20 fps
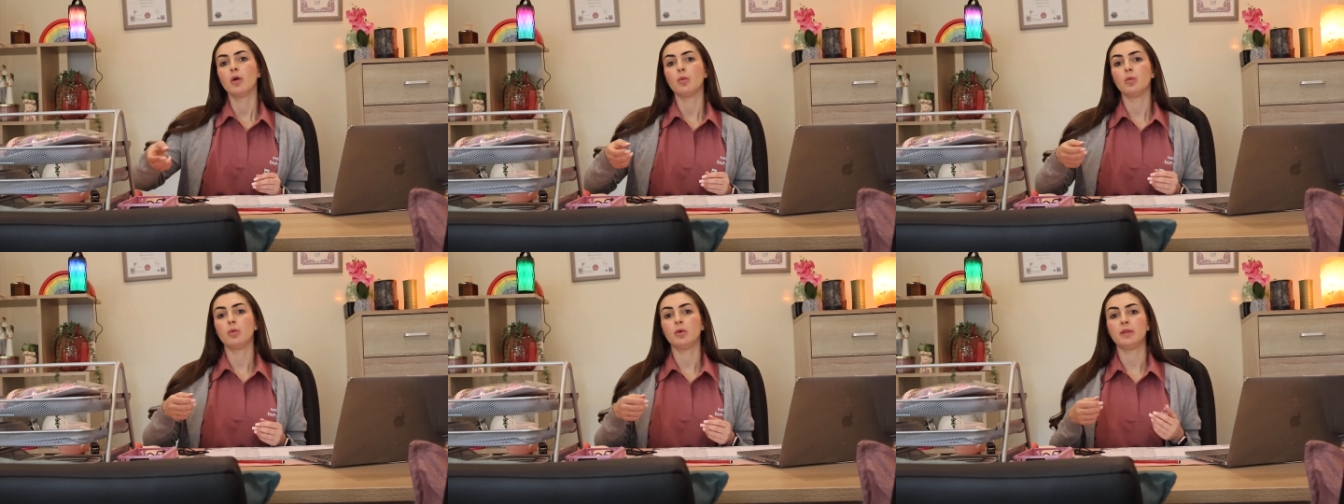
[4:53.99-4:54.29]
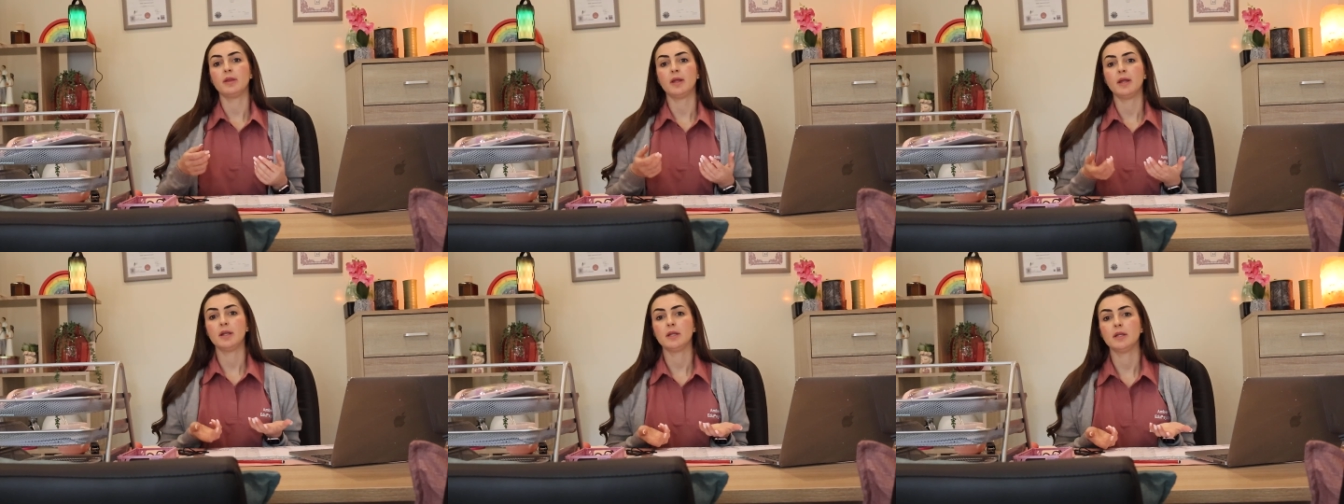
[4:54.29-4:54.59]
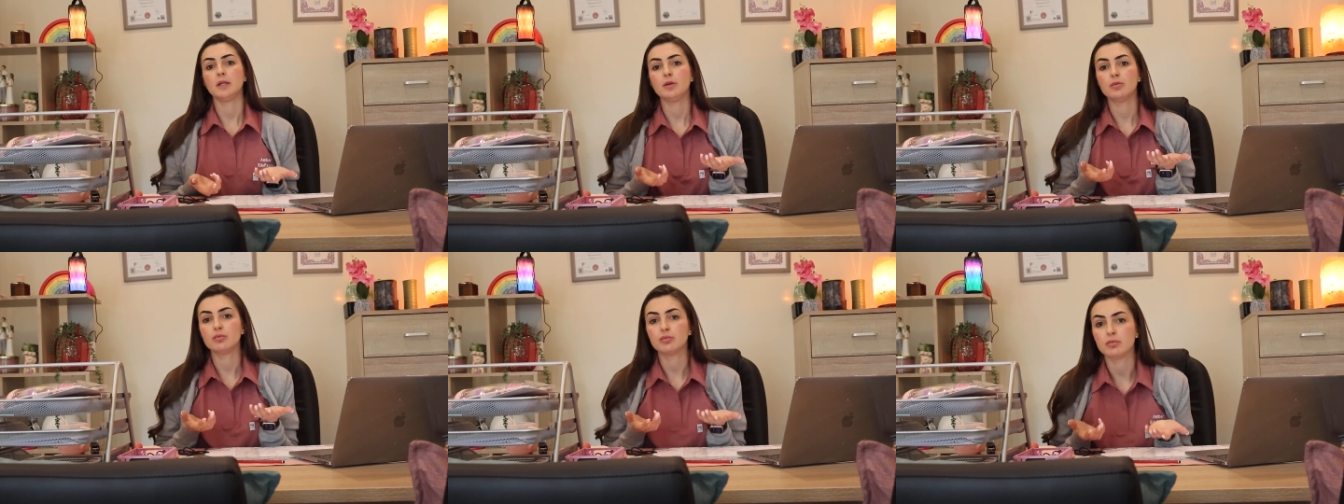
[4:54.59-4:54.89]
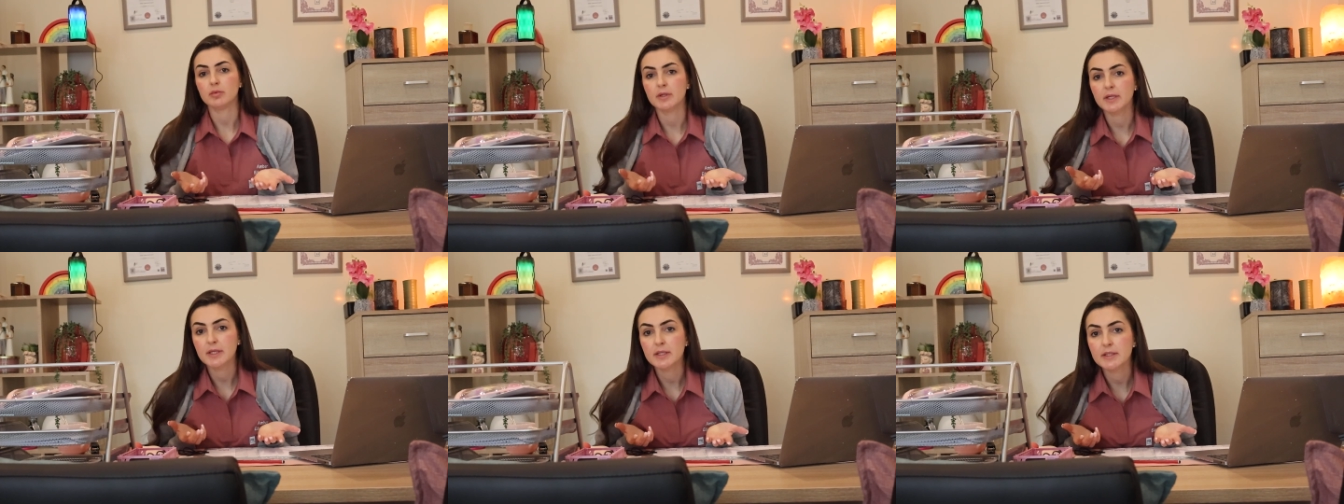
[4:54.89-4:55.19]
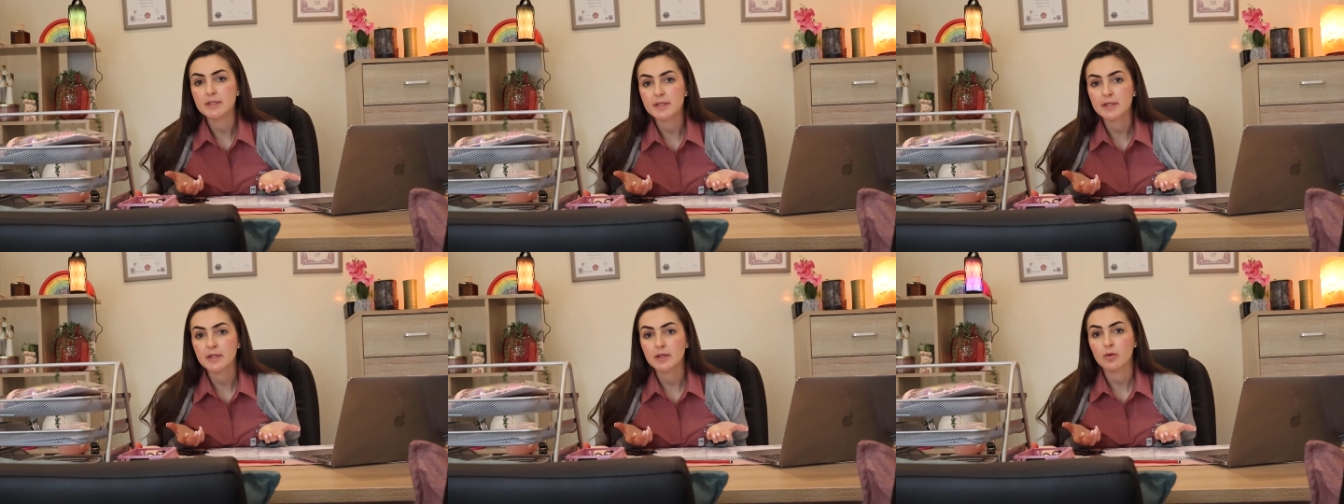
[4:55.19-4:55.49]
with any
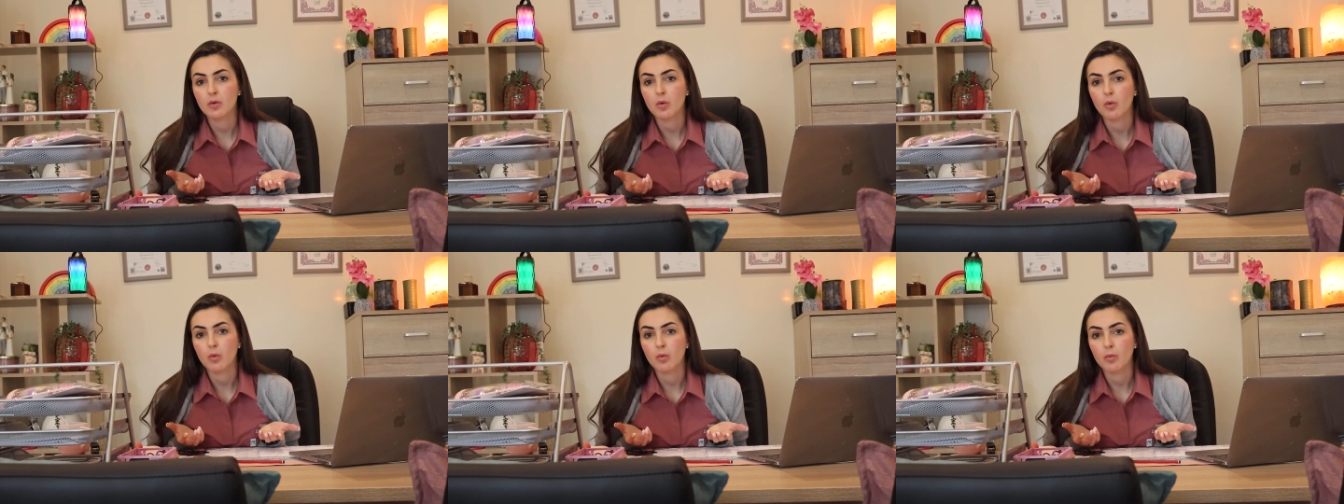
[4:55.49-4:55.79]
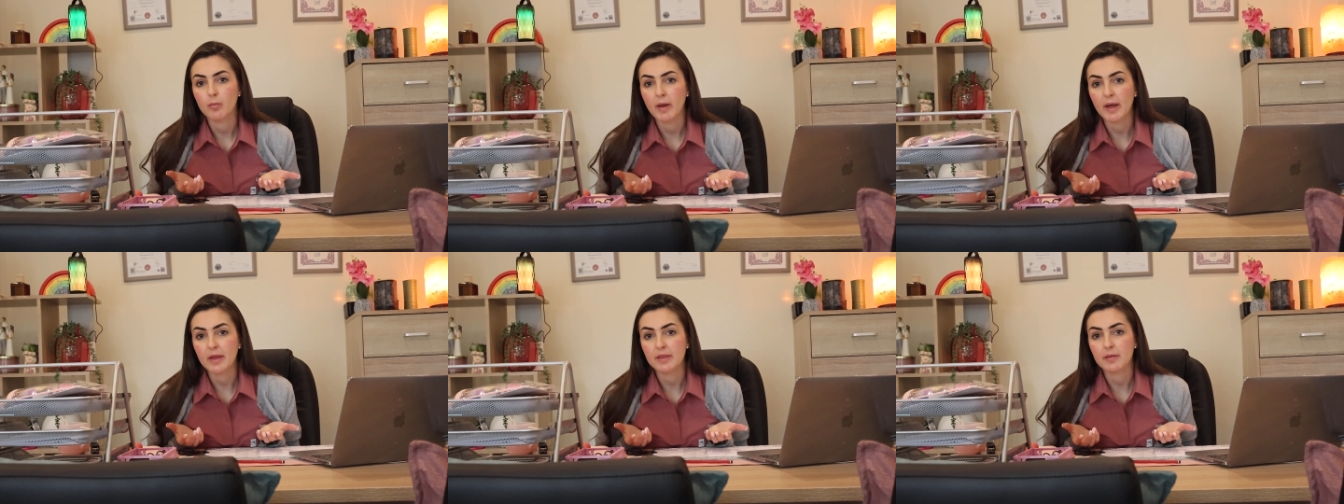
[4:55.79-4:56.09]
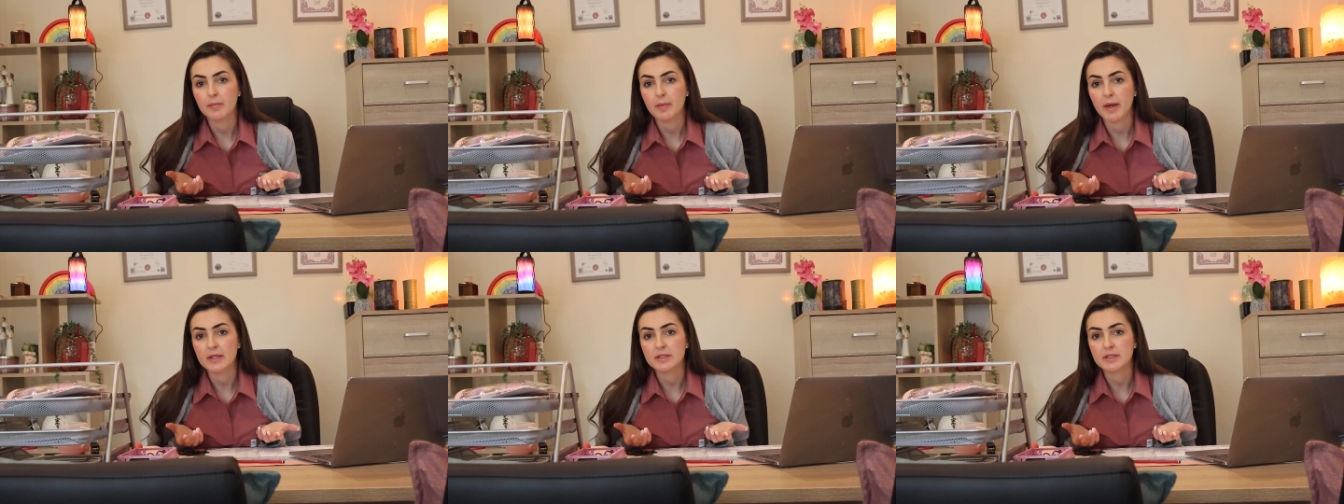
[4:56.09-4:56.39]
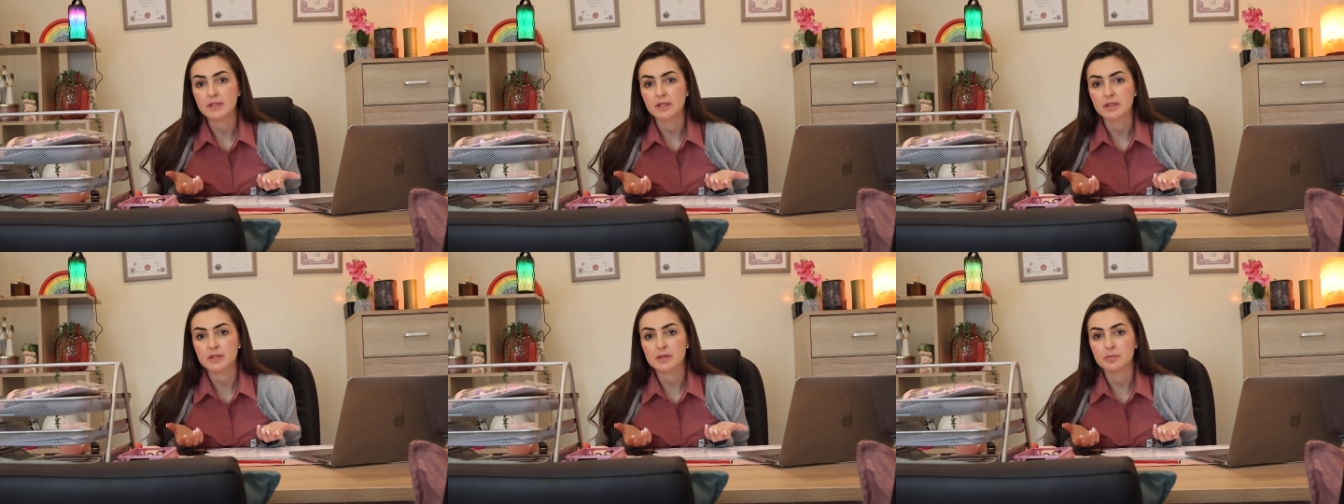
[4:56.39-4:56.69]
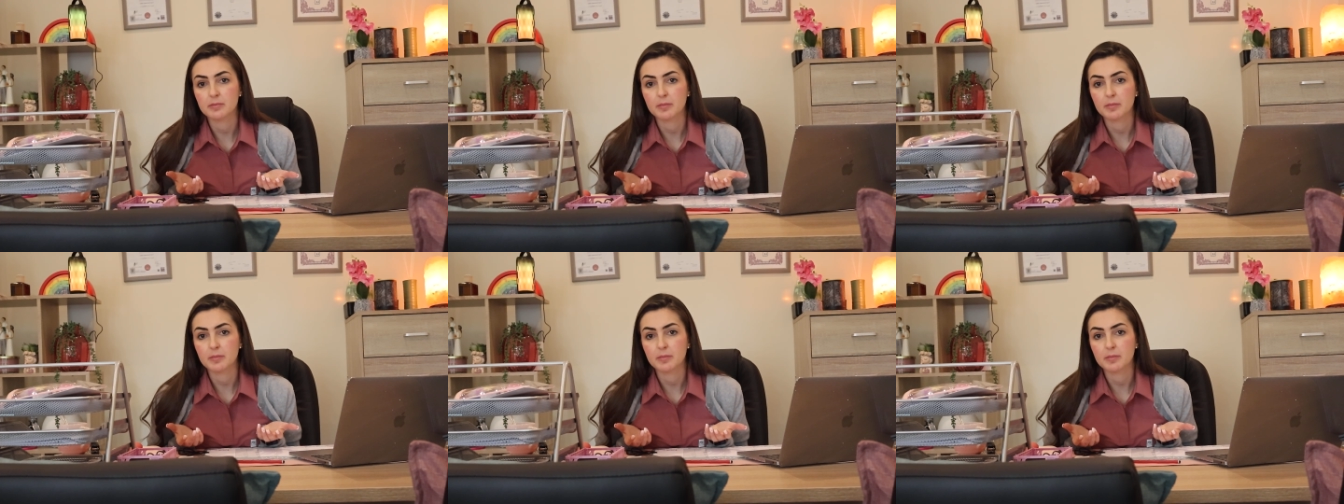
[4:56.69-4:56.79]
reading or mathematics